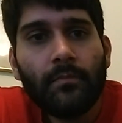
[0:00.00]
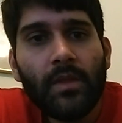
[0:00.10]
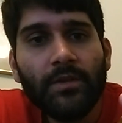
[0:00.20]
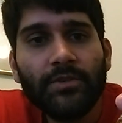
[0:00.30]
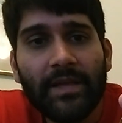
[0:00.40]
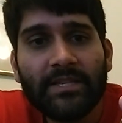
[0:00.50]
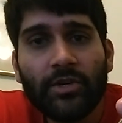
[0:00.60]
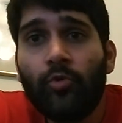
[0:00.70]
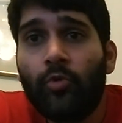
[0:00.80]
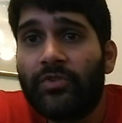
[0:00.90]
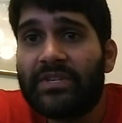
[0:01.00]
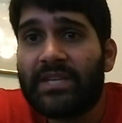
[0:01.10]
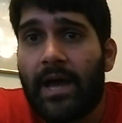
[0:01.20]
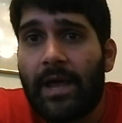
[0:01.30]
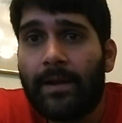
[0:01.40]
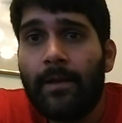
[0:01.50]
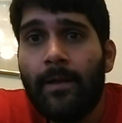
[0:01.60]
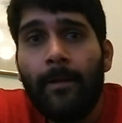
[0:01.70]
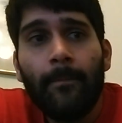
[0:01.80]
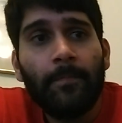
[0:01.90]
So that's a cool design
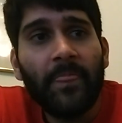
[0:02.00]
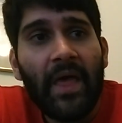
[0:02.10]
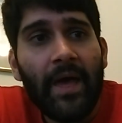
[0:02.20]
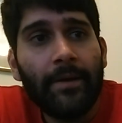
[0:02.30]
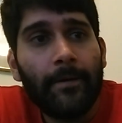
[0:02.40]
that